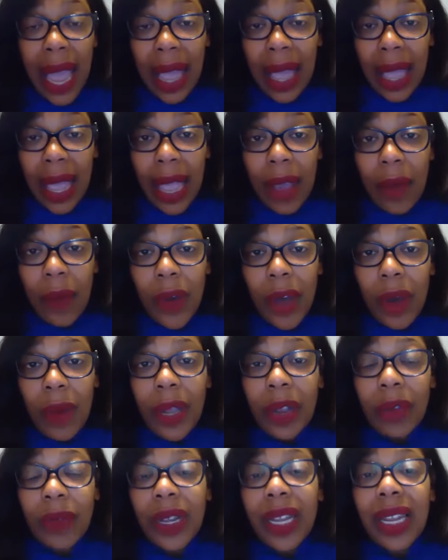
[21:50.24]
And what we
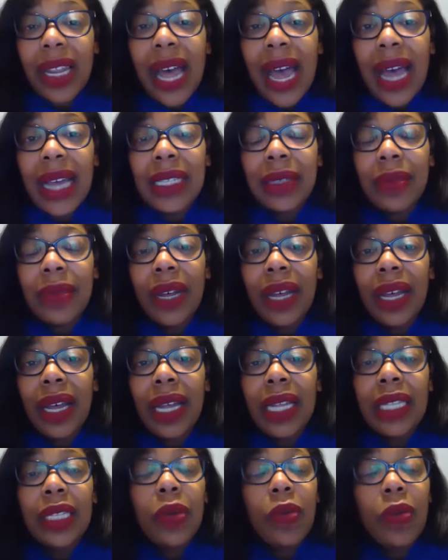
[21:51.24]
realized
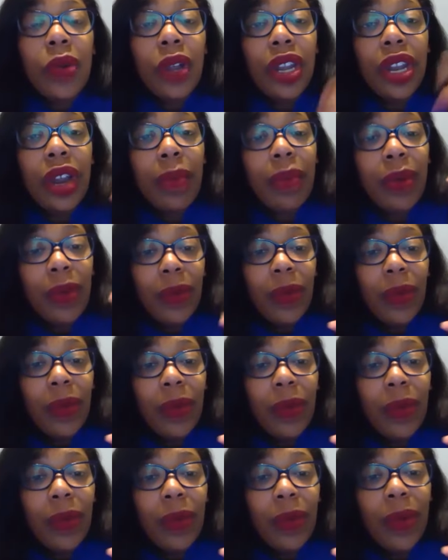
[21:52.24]
was, well, number
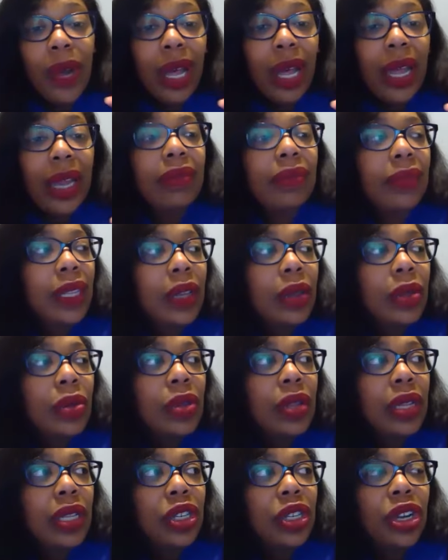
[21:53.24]
one,
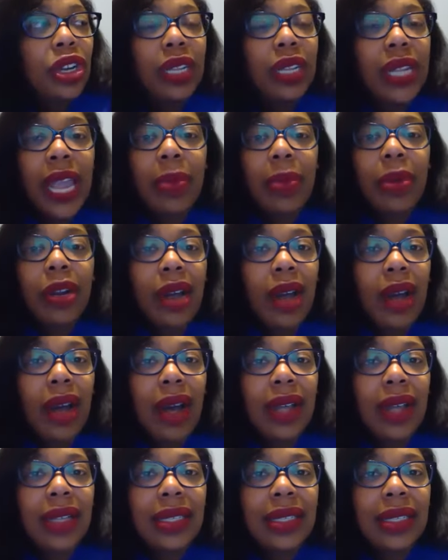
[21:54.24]
your labor
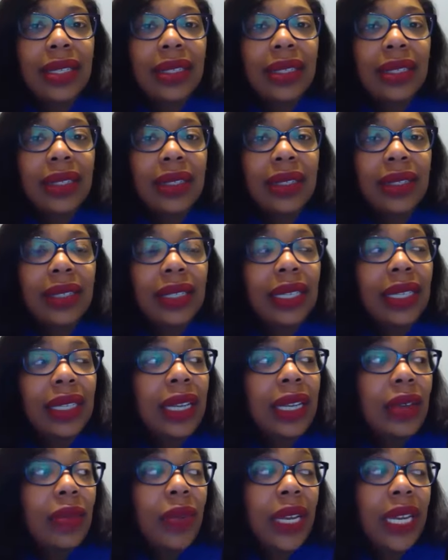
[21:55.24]
cost,
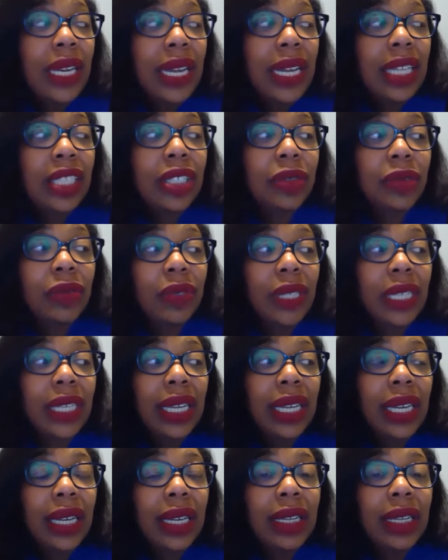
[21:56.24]
we need to
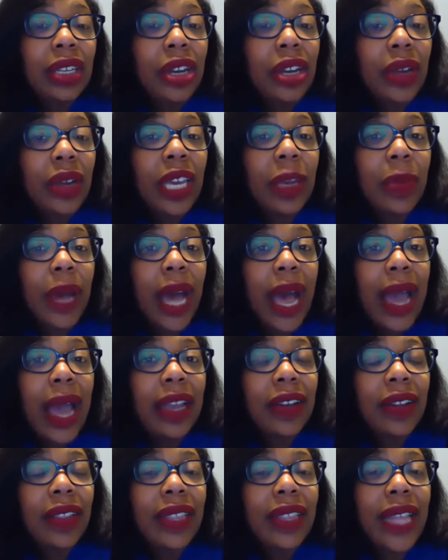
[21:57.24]
really, you know, keep an eye
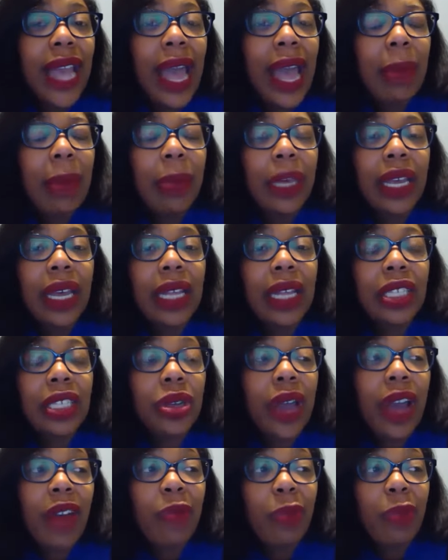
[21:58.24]
on that because you
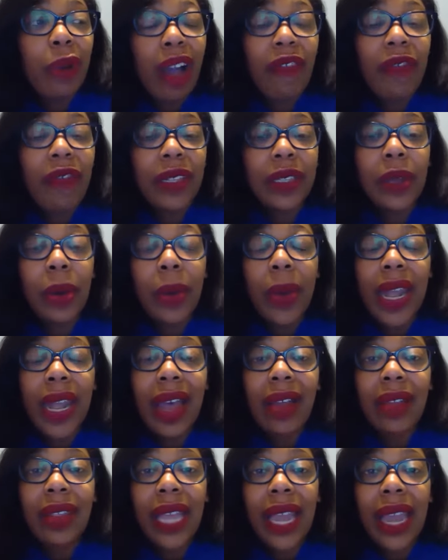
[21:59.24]
have profits going
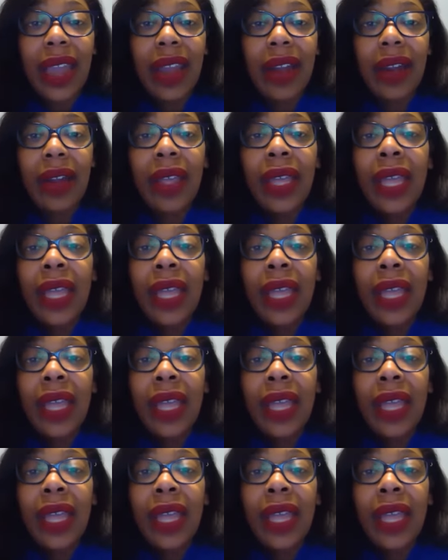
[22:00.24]
out there.